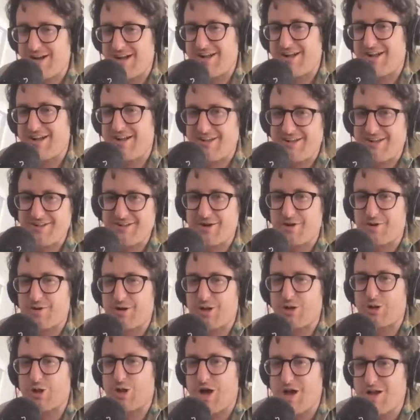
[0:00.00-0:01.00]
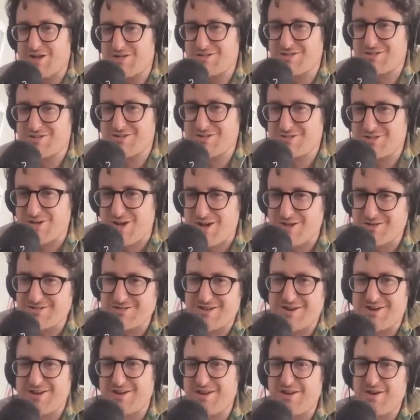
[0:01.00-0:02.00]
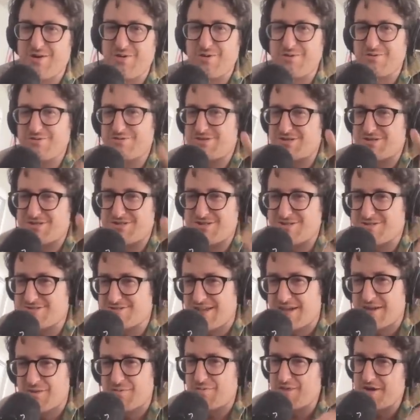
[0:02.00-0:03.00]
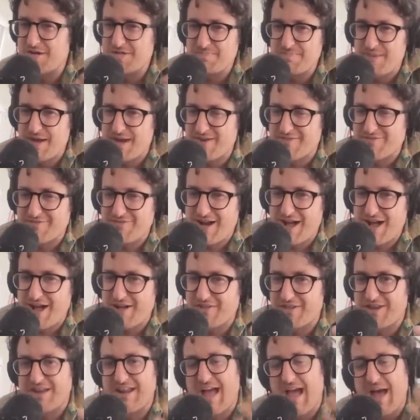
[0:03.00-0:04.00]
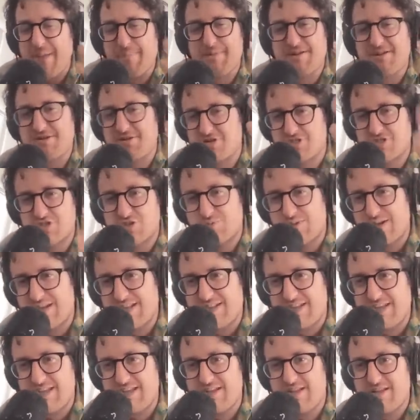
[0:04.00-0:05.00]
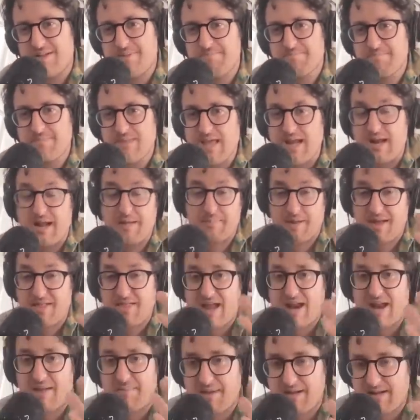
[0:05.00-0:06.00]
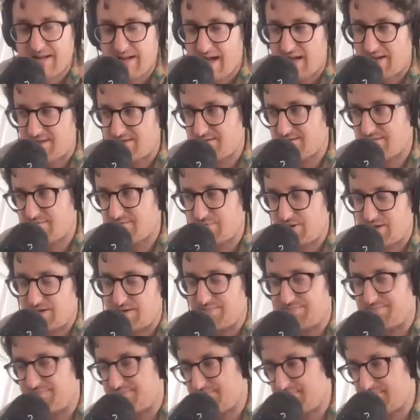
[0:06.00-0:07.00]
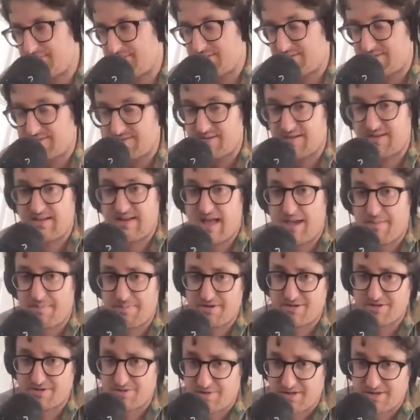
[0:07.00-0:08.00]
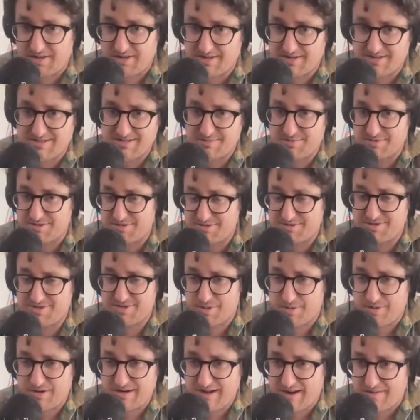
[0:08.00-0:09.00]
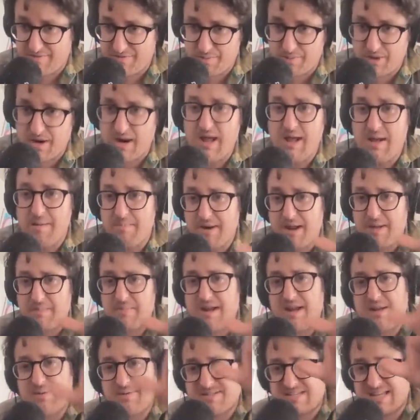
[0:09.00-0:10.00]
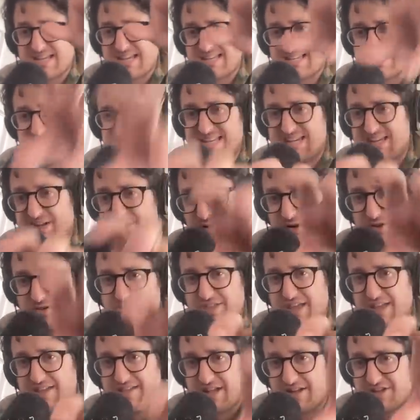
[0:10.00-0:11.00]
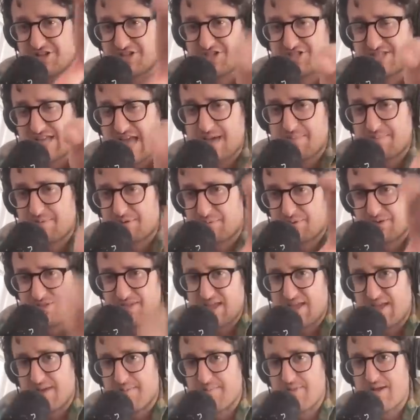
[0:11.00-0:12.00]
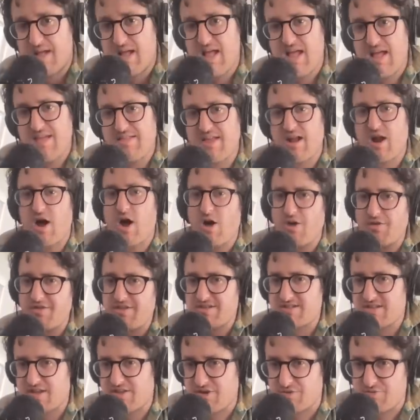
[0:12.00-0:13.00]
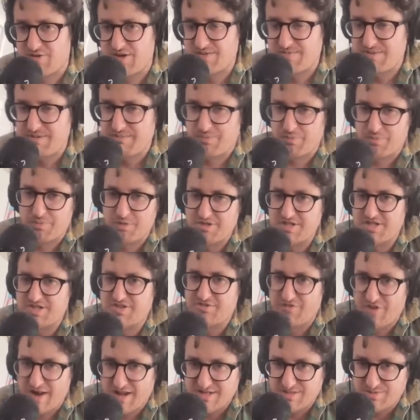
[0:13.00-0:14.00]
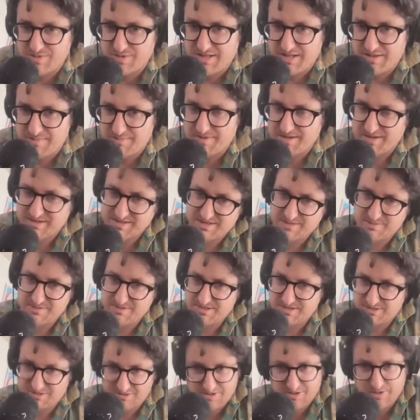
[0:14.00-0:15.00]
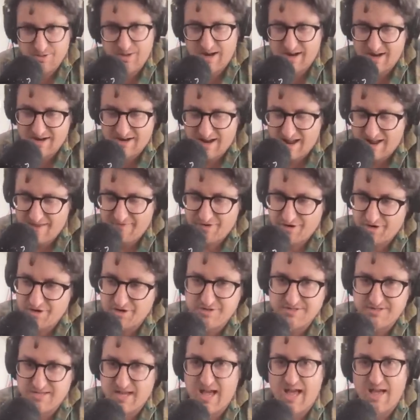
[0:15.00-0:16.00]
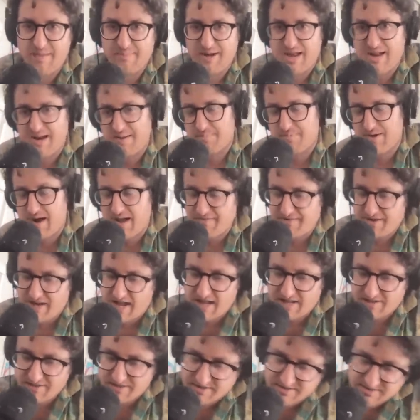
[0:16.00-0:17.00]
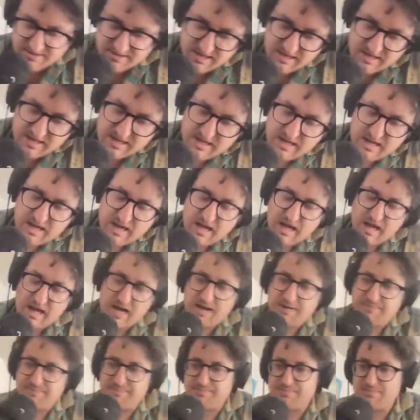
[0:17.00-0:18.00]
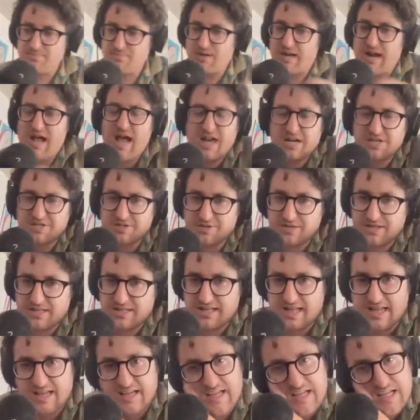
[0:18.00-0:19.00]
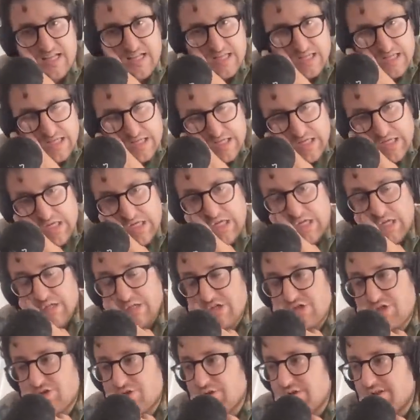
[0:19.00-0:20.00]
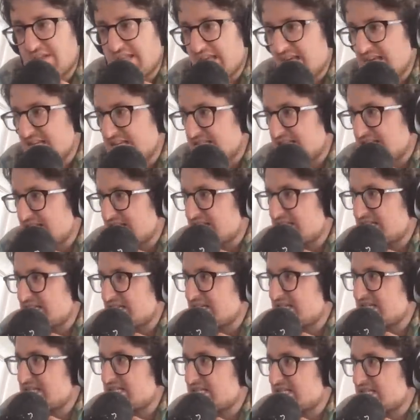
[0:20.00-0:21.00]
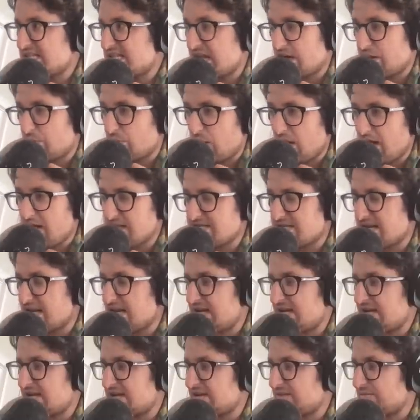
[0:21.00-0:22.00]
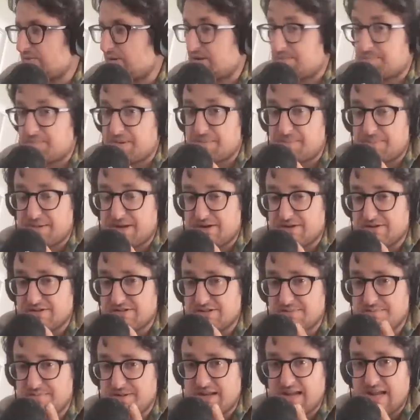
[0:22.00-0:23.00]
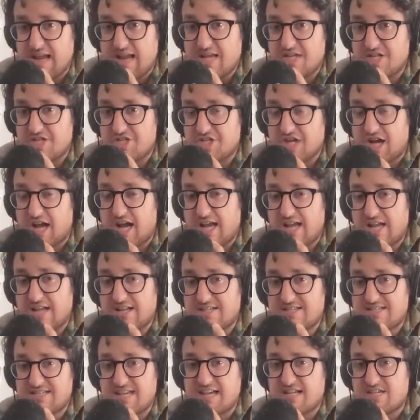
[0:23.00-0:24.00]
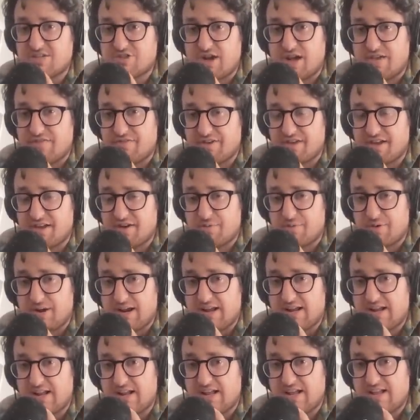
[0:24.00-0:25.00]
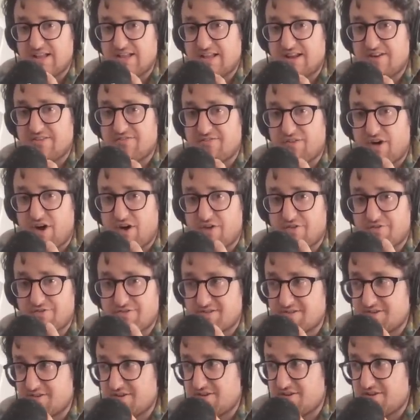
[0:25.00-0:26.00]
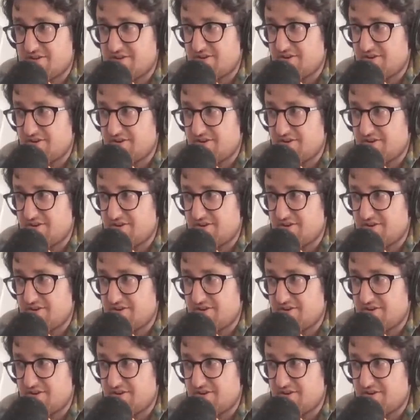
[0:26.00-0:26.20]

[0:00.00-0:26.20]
uh, you know, got lost in the sauce there. You know, it was just this like rich pedophile that happened discreetly. And I, by that, I mean, not, well, didn't happen discreetly because he was showing it everywhere. But I mean, it was like a singular thing that just happened with him. That all these other rich people were just friends with him because he was knew how to have a good time and had a private island. Um, when actually, like, you know, the truth is, is is there was a what appears to be a giant sex trafficking ring that involved